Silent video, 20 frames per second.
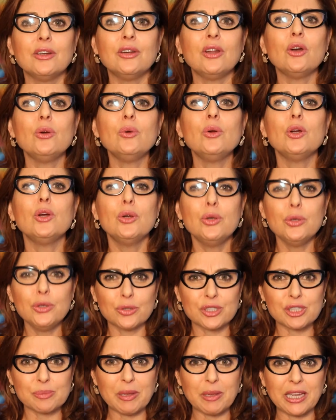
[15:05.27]
Know who
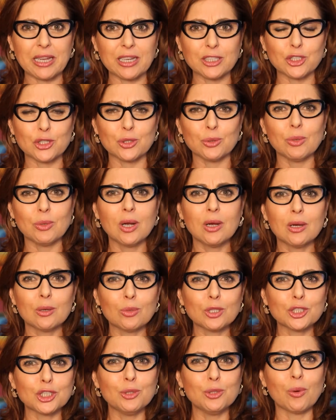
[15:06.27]
you're speaking to,
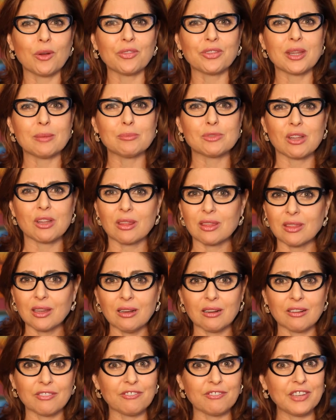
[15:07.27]
what you want them to
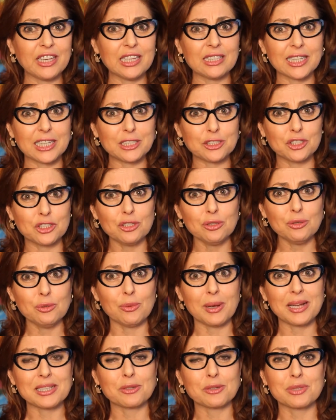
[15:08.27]
think, feel, and
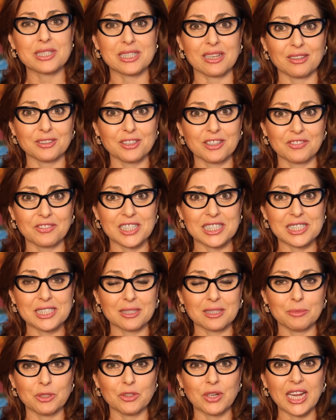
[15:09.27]
do as a result of this
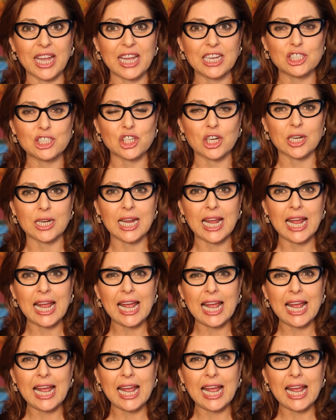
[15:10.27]
communication.